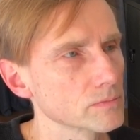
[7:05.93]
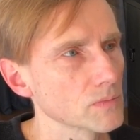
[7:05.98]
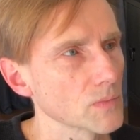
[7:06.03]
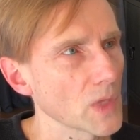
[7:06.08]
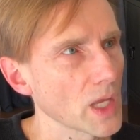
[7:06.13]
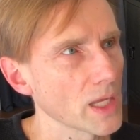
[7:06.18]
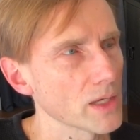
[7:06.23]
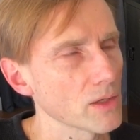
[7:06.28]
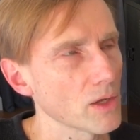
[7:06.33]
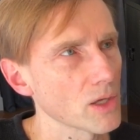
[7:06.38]

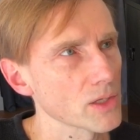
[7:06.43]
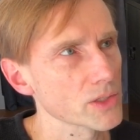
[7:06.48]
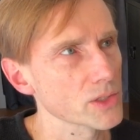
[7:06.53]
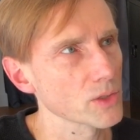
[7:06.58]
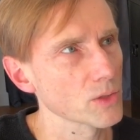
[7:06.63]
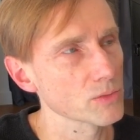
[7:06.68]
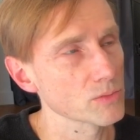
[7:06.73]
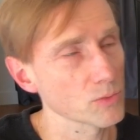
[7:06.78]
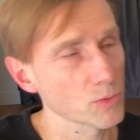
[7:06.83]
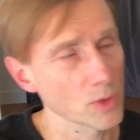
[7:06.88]
and
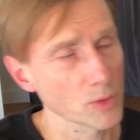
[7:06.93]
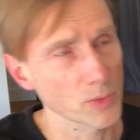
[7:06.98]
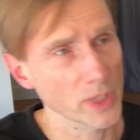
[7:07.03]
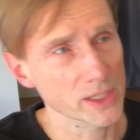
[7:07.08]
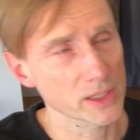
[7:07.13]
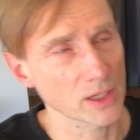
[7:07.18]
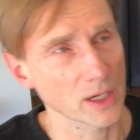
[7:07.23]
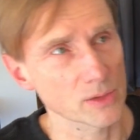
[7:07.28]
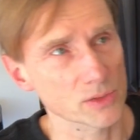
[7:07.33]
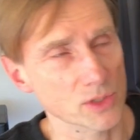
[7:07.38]
also
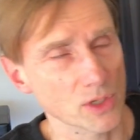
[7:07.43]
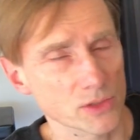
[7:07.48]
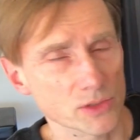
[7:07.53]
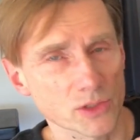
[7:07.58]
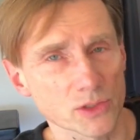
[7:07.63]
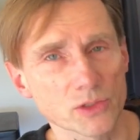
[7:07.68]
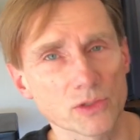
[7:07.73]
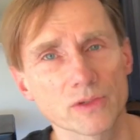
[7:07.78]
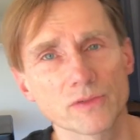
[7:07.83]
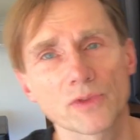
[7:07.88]
right there I was
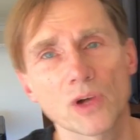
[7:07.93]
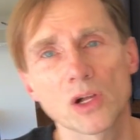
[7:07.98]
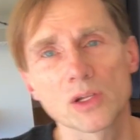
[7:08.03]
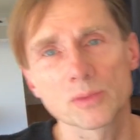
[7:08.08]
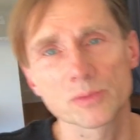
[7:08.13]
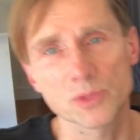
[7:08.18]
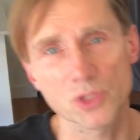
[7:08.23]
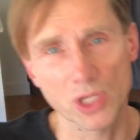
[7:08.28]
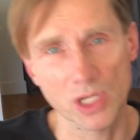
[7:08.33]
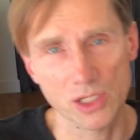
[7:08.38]
also doing a
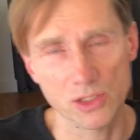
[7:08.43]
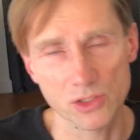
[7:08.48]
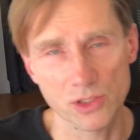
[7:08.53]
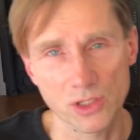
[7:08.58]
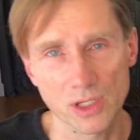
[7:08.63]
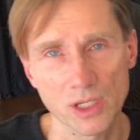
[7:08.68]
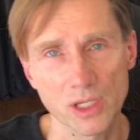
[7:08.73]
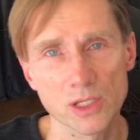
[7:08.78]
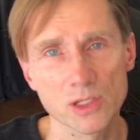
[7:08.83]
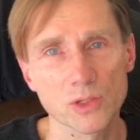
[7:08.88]
volume
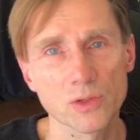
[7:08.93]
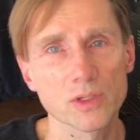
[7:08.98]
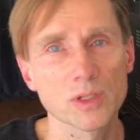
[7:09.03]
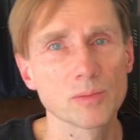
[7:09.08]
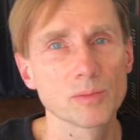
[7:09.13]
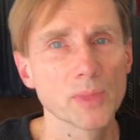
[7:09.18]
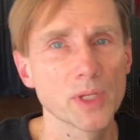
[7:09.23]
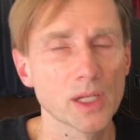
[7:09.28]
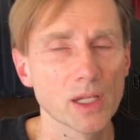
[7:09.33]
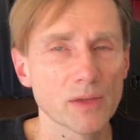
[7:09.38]
change. So in the
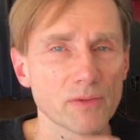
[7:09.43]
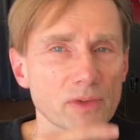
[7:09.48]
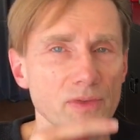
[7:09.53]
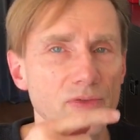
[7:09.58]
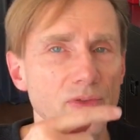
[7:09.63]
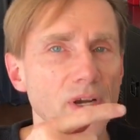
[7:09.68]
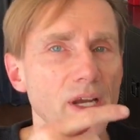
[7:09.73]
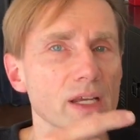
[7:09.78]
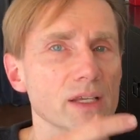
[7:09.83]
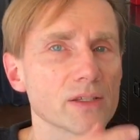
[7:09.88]
middle of a
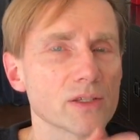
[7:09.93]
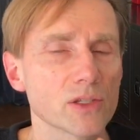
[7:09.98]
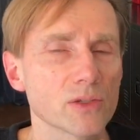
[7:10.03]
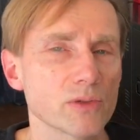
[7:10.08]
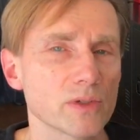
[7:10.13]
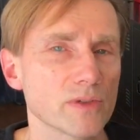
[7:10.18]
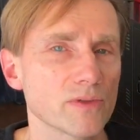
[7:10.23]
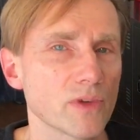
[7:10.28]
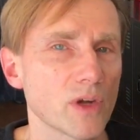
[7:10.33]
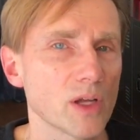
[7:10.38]
phrase,
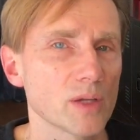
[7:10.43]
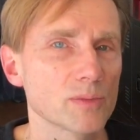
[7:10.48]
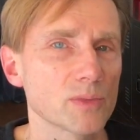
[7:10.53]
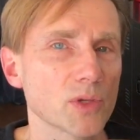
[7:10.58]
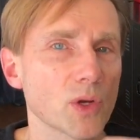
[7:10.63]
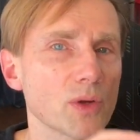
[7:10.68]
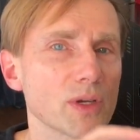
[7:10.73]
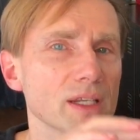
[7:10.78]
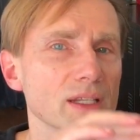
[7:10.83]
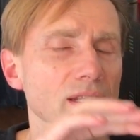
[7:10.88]
doing a volume,
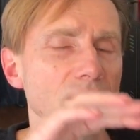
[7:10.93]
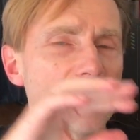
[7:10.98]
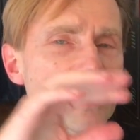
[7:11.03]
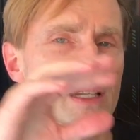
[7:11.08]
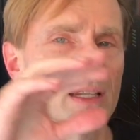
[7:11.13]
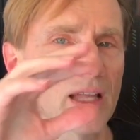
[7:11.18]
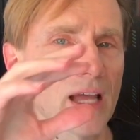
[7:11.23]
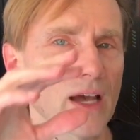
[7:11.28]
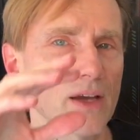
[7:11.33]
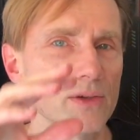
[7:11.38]
going and
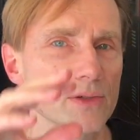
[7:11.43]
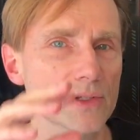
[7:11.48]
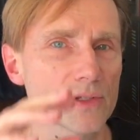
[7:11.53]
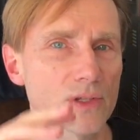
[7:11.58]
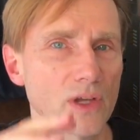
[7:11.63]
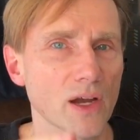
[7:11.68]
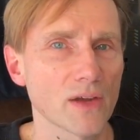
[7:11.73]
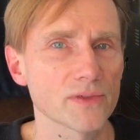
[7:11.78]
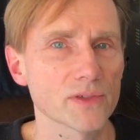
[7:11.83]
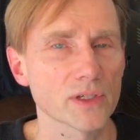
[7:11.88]
getting louder and
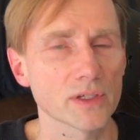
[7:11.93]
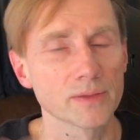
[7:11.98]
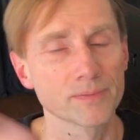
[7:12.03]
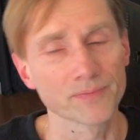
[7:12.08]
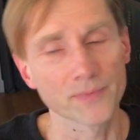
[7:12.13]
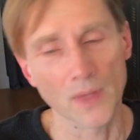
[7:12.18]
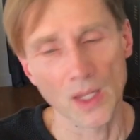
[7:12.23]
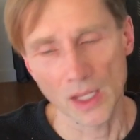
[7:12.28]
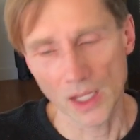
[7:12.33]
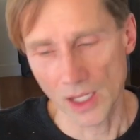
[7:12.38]
softer.
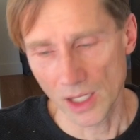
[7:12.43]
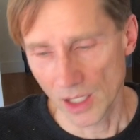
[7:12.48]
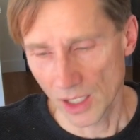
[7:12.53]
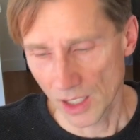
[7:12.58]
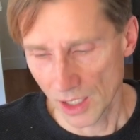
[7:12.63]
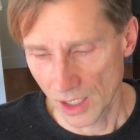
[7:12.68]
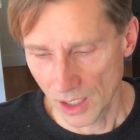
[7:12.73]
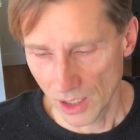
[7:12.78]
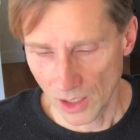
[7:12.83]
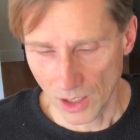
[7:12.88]

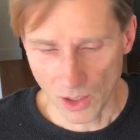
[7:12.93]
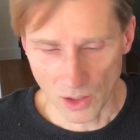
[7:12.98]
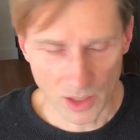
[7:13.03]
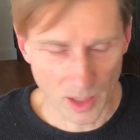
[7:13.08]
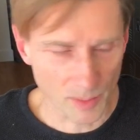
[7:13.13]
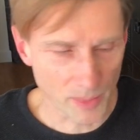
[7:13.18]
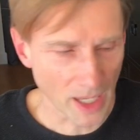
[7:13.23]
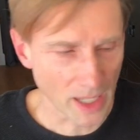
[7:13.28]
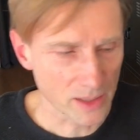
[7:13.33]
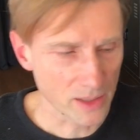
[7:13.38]
I'll
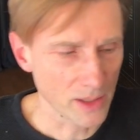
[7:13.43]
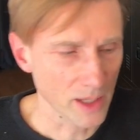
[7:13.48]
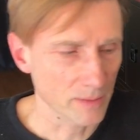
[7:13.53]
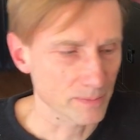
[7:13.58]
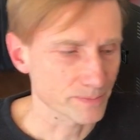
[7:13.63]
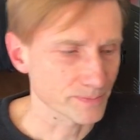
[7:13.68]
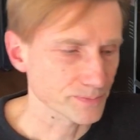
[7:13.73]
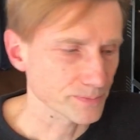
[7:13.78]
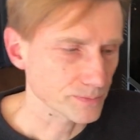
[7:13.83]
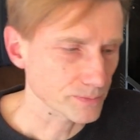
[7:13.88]
come back to
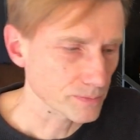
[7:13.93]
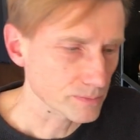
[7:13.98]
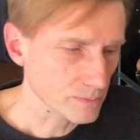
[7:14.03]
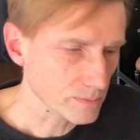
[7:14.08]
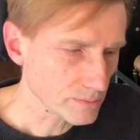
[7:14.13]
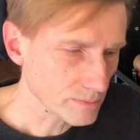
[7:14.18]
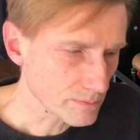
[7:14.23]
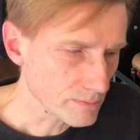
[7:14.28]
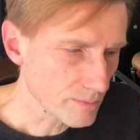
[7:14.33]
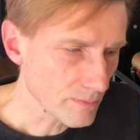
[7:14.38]
that.
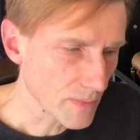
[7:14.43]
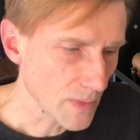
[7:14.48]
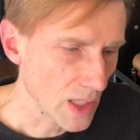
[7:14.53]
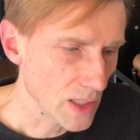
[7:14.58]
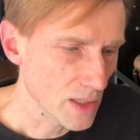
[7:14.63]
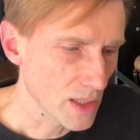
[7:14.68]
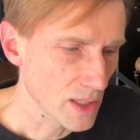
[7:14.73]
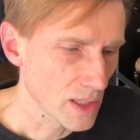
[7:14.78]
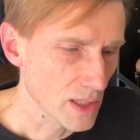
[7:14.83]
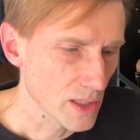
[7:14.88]

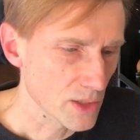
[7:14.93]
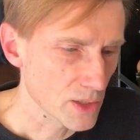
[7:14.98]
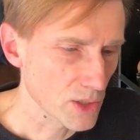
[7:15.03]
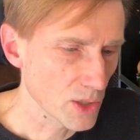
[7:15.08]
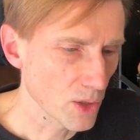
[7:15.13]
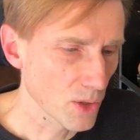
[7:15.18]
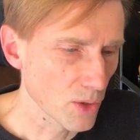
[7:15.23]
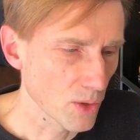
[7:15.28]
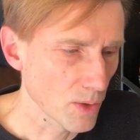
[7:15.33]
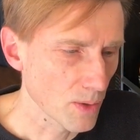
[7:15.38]

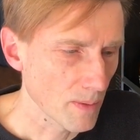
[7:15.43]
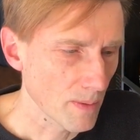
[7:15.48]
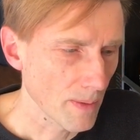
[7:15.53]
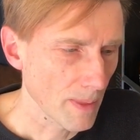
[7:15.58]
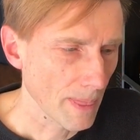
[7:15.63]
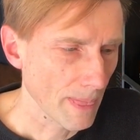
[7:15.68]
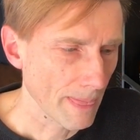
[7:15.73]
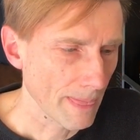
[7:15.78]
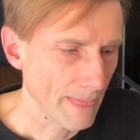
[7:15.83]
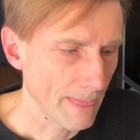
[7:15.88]
So
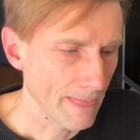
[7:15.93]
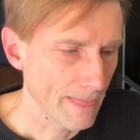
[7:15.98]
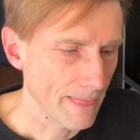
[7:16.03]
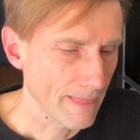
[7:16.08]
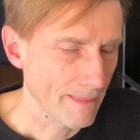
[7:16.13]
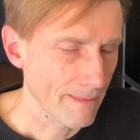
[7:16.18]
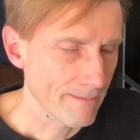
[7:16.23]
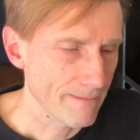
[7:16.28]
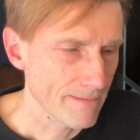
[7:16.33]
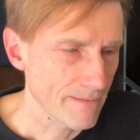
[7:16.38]

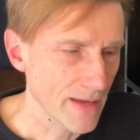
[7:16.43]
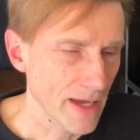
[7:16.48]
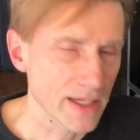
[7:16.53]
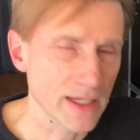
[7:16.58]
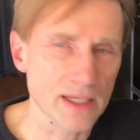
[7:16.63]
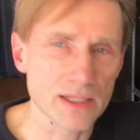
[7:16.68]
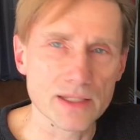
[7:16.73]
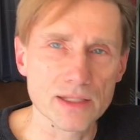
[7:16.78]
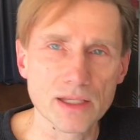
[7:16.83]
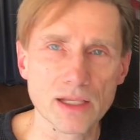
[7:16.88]
I
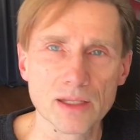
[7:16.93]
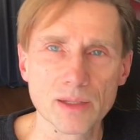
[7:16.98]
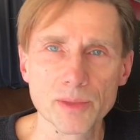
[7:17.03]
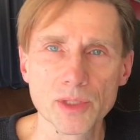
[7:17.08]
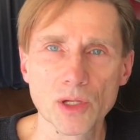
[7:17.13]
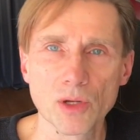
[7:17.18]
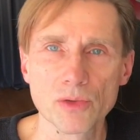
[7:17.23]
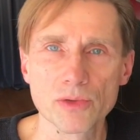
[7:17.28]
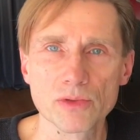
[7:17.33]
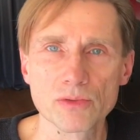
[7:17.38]
guess let me
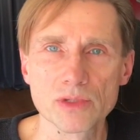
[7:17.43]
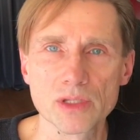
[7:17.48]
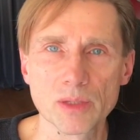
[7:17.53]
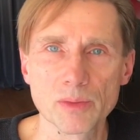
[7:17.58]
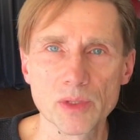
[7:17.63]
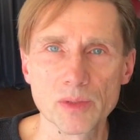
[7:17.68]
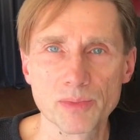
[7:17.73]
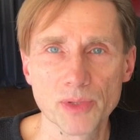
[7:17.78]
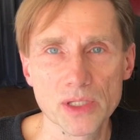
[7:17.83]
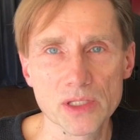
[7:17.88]
go through some
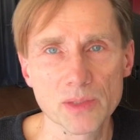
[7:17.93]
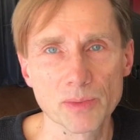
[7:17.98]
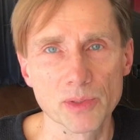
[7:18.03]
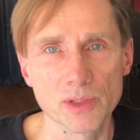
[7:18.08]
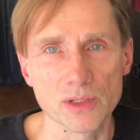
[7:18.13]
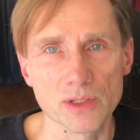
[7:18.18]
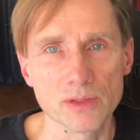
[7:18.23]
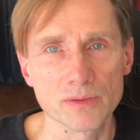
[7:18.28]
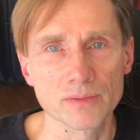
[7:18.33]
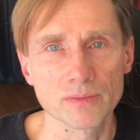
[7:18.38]
of the
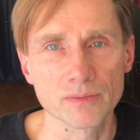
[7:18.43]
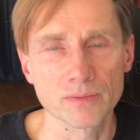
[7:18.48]
principles